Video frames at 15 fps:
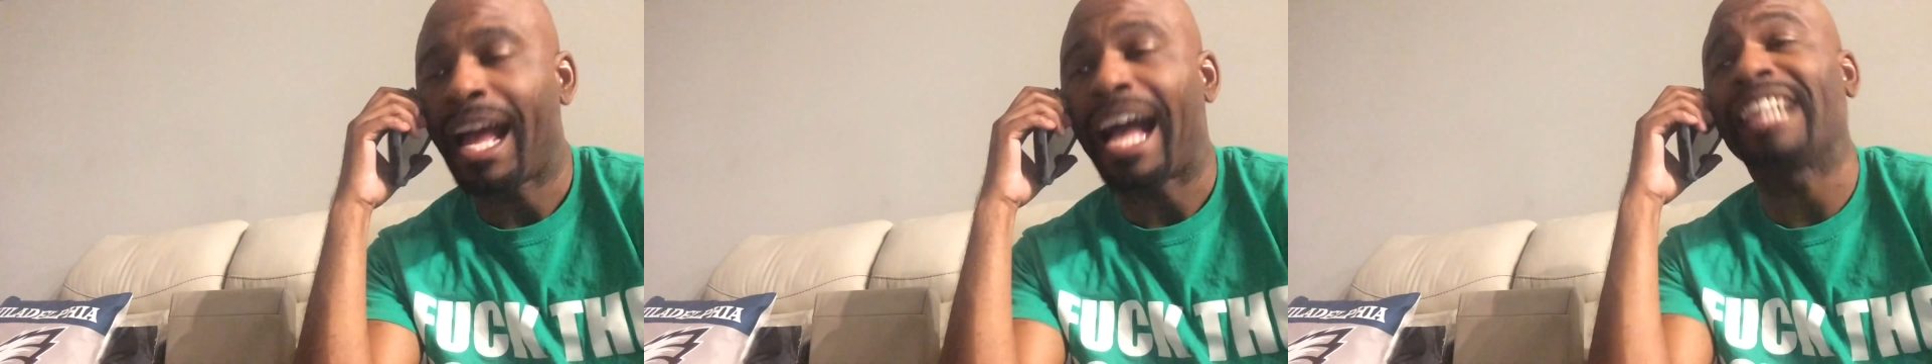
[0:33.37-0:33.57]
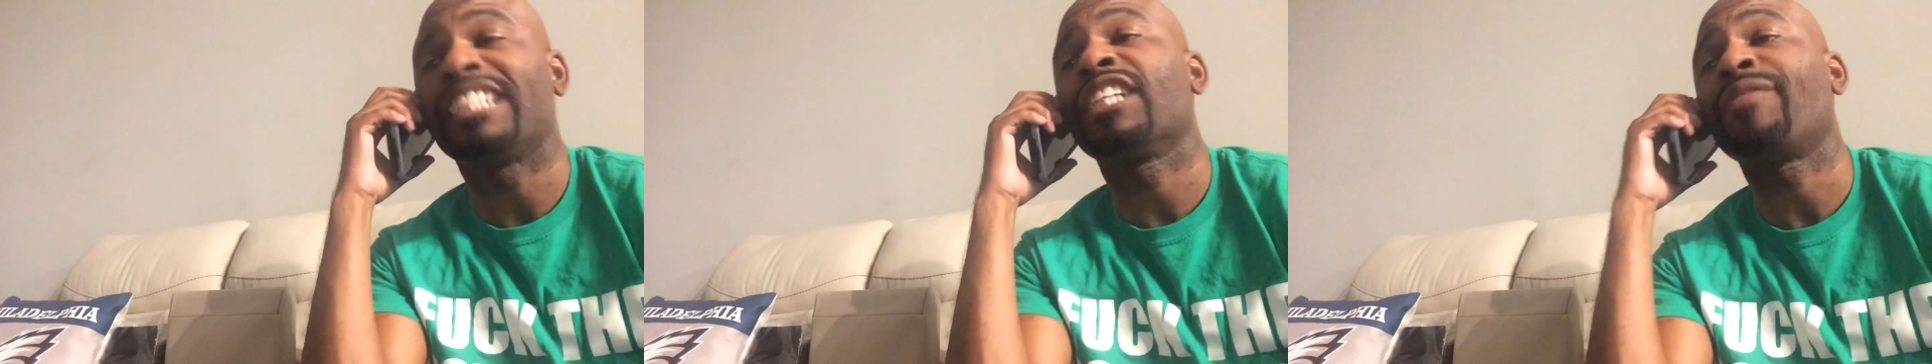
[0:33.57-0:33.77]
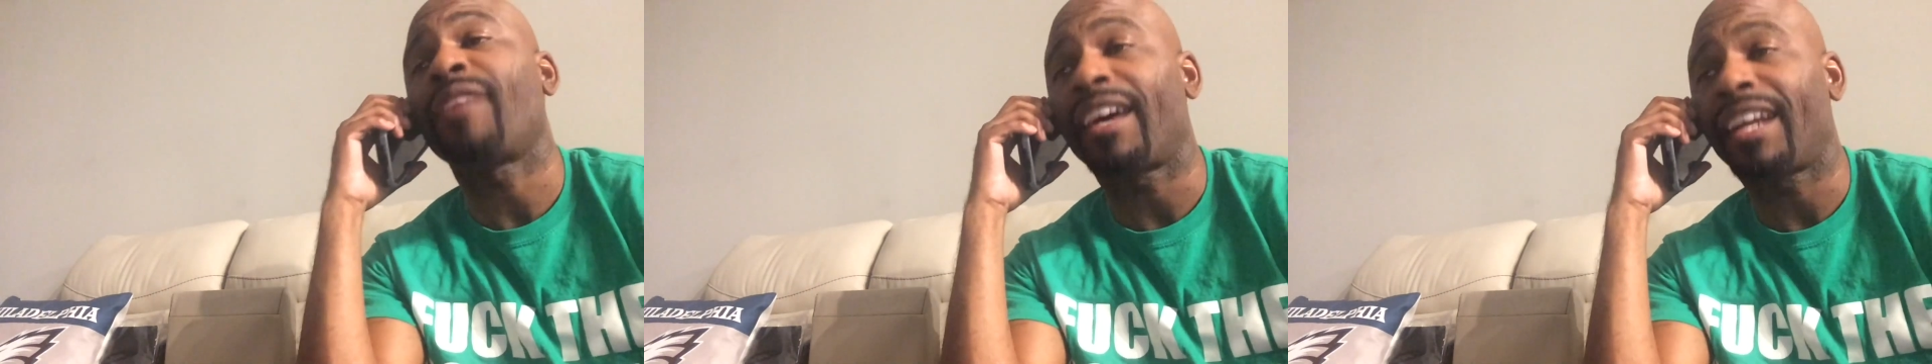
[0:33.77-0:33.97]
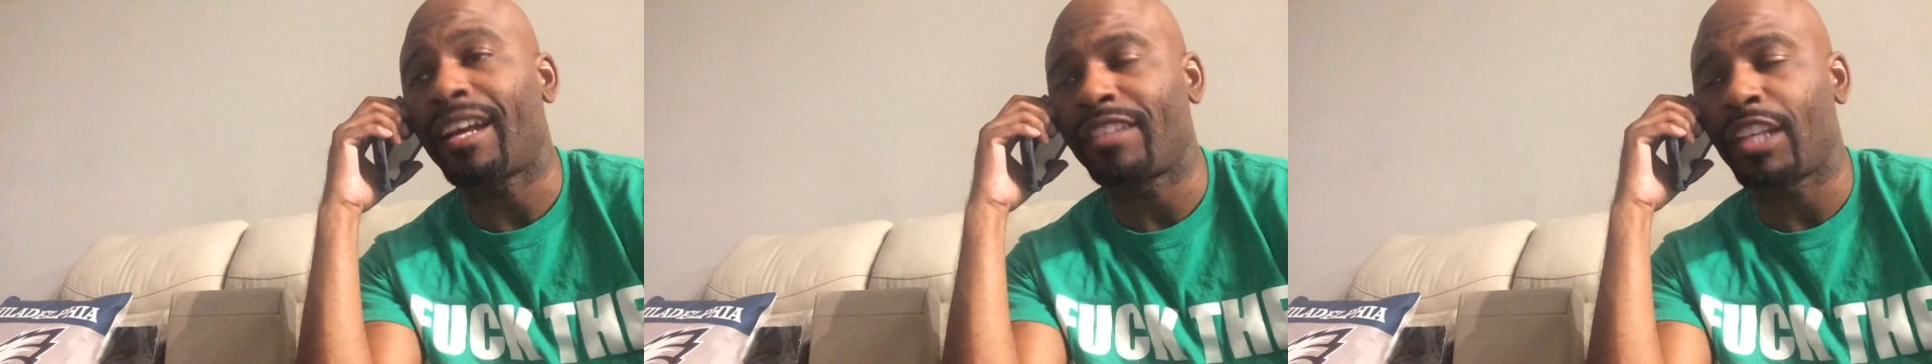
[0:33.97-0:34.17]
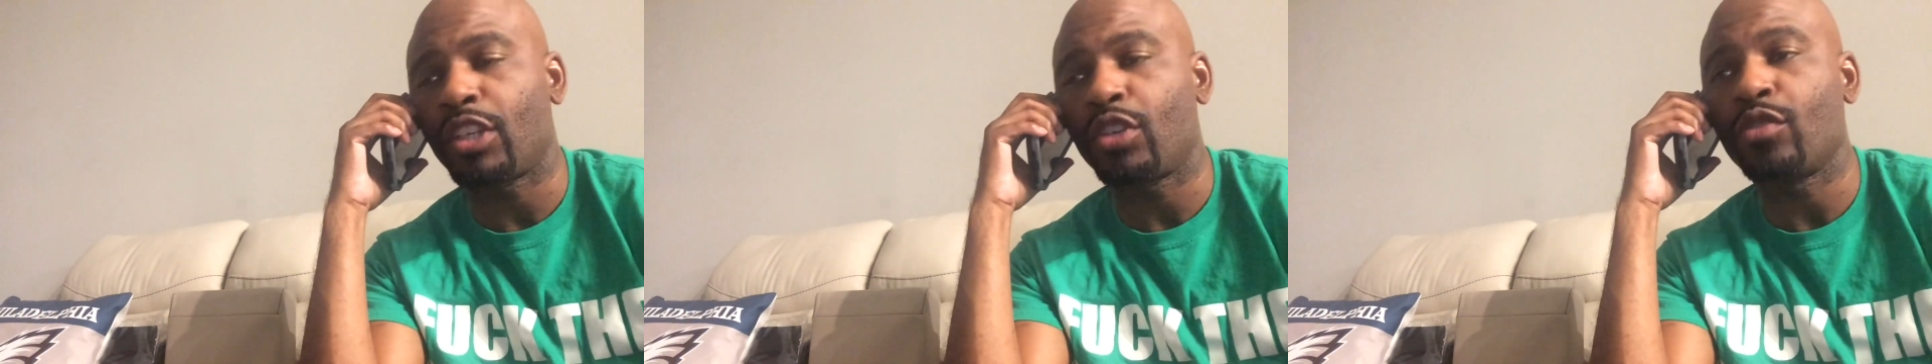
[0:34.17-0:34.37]
I just found
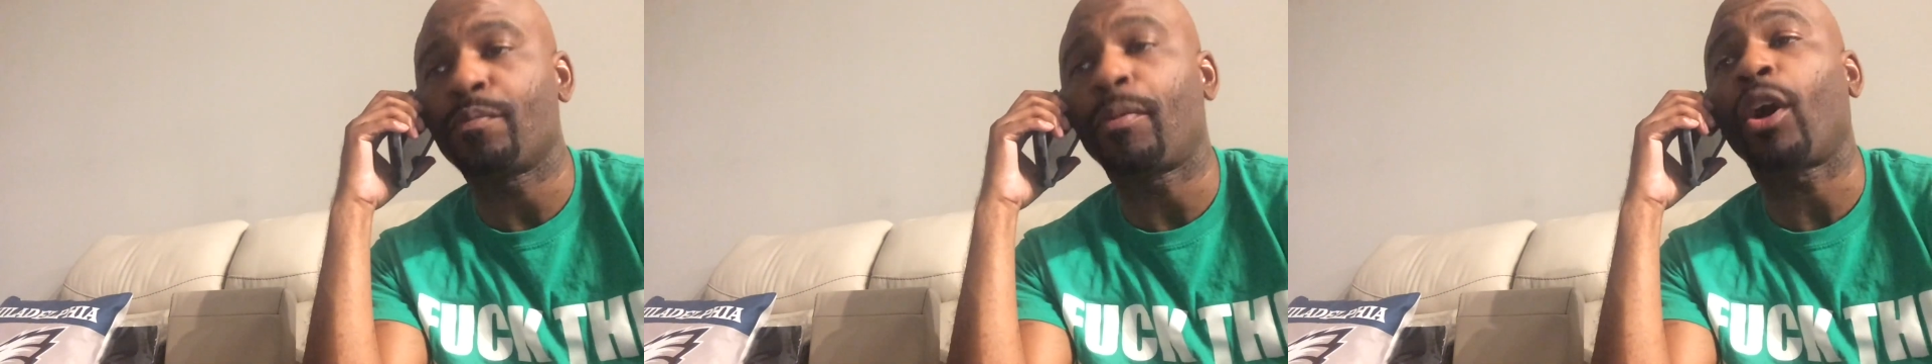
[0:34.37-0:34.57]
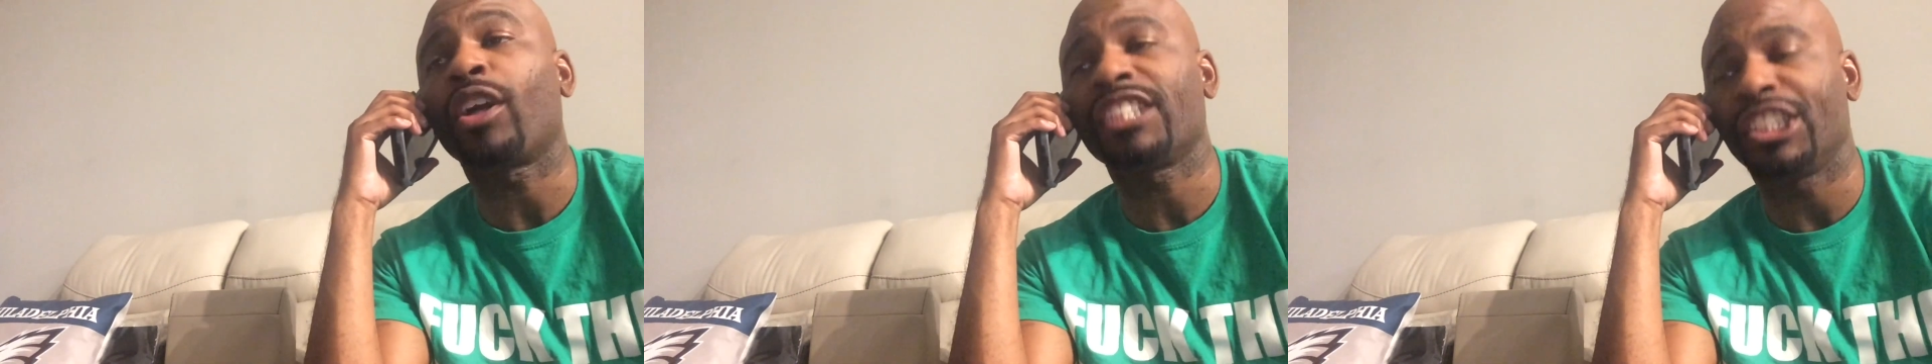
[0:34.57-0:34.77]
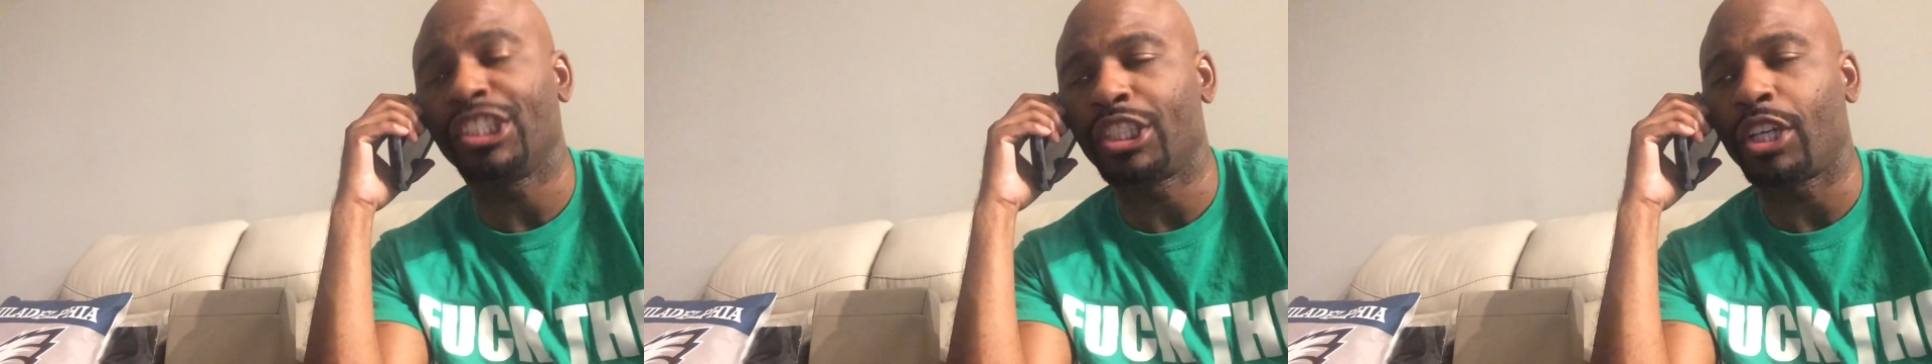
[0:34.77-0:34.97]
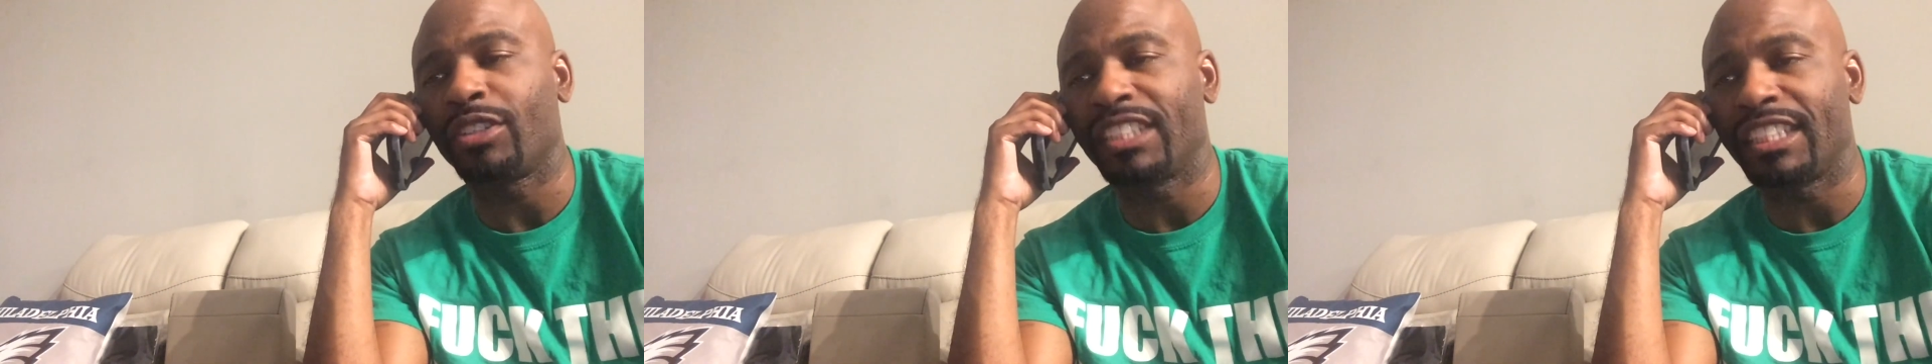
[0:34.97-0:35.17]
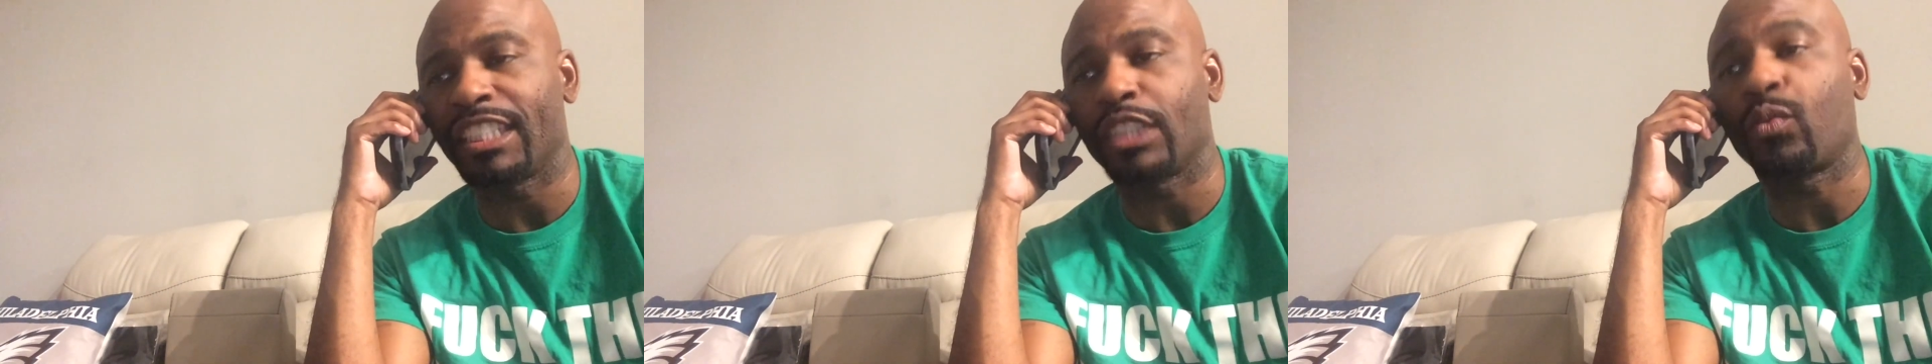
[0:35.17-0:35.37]
out they use Parson jerseys